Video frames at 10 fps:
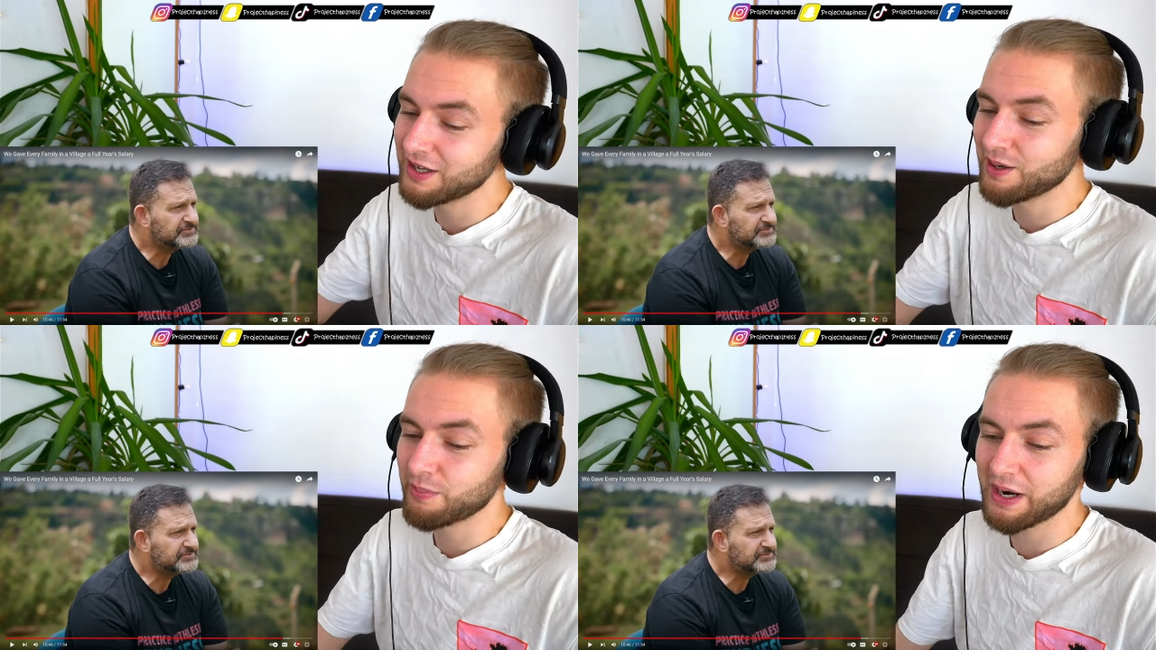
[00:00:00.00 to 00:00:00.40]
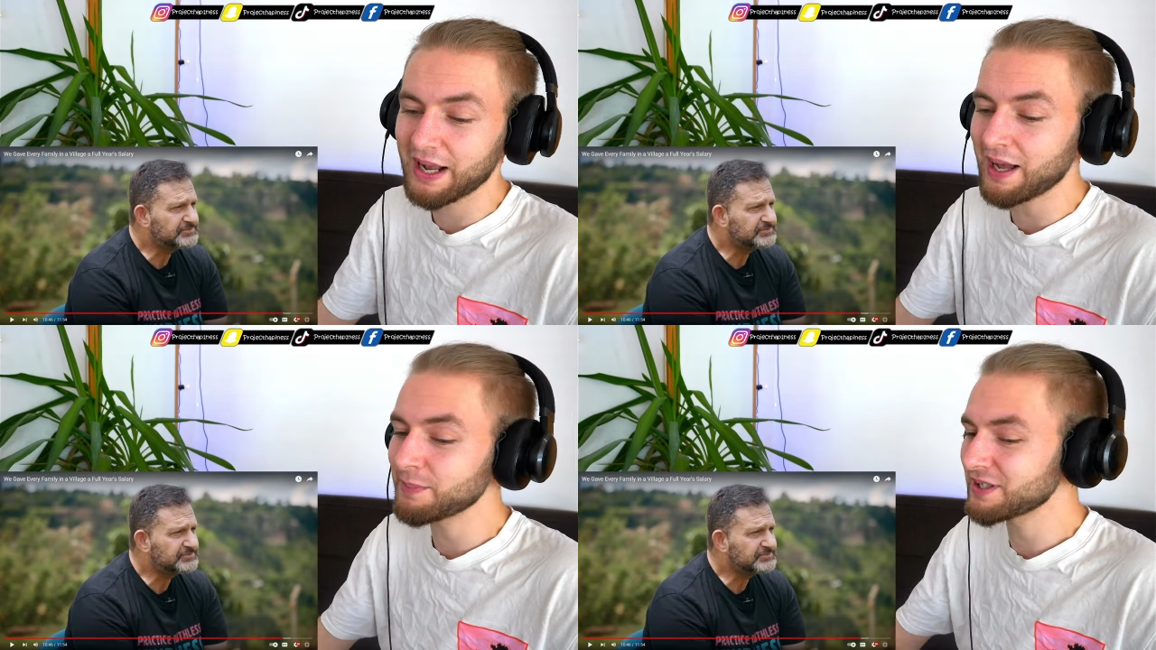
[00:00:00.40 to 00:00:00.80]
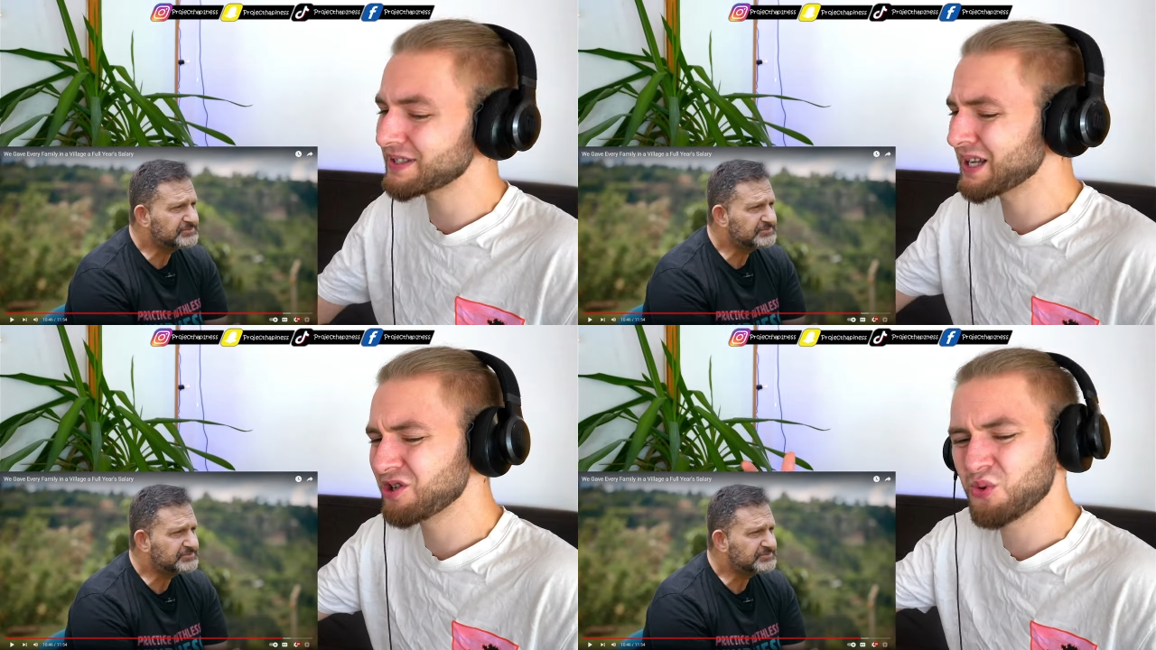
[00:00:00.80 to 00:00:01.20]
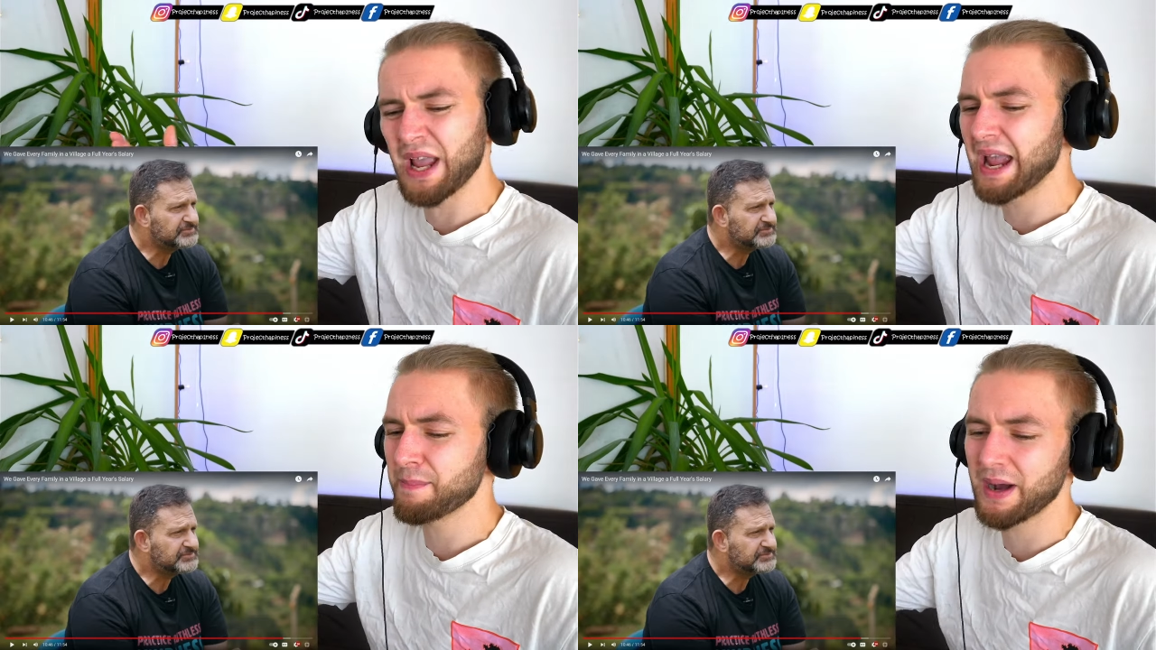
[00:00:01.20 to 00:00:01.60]
Speaker 1: But like I'm not saying you
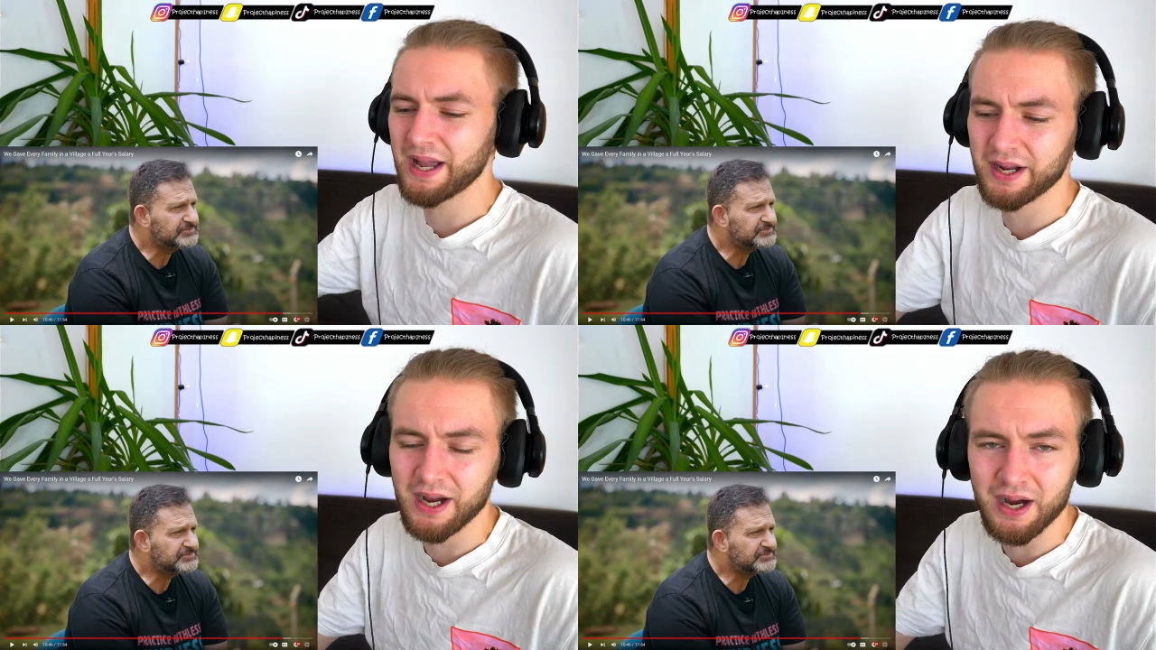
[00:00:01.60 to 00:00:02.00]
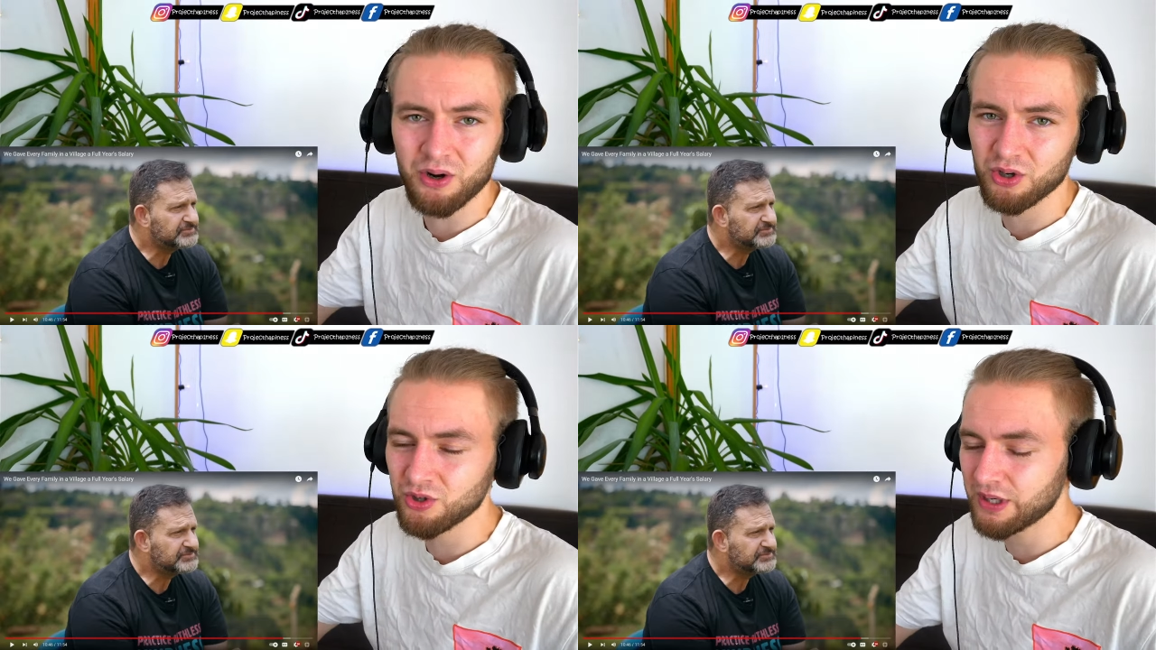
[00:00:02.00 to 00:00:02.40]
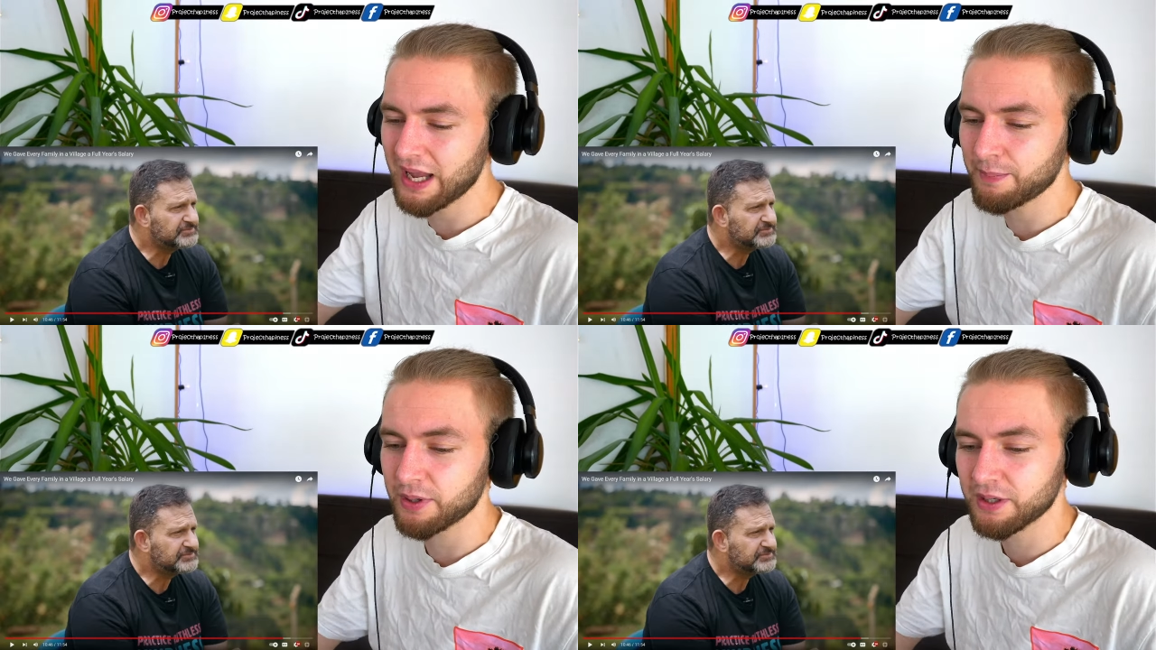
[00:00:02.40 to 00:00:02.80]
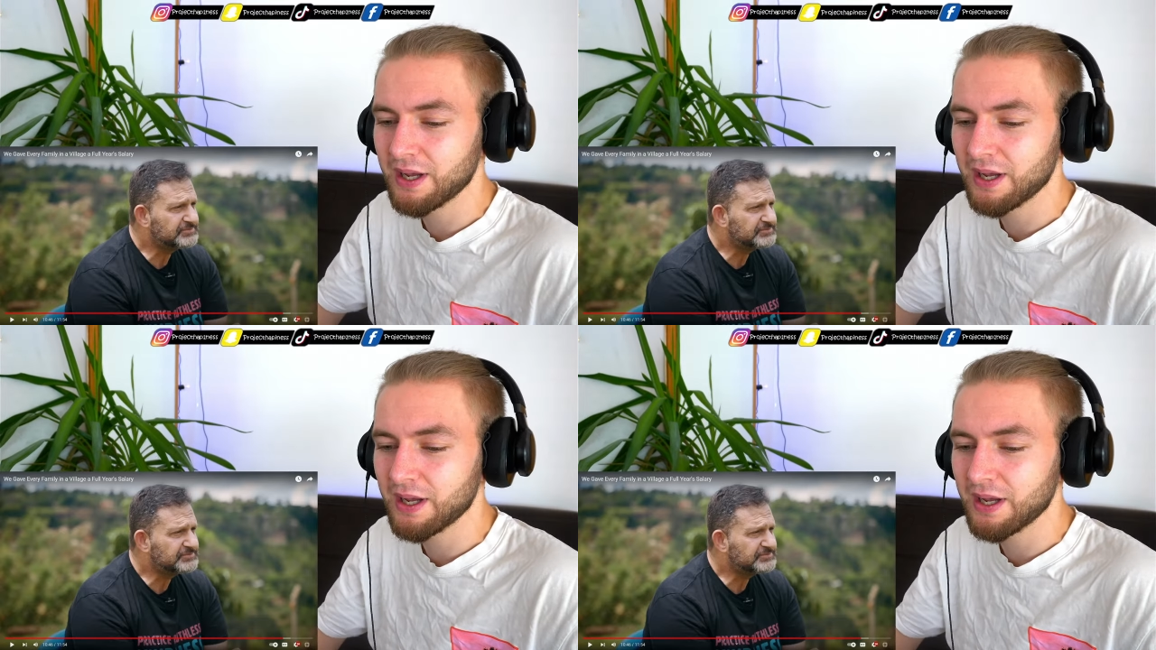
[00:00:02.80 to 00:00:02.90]
can't buy a car or you can't, but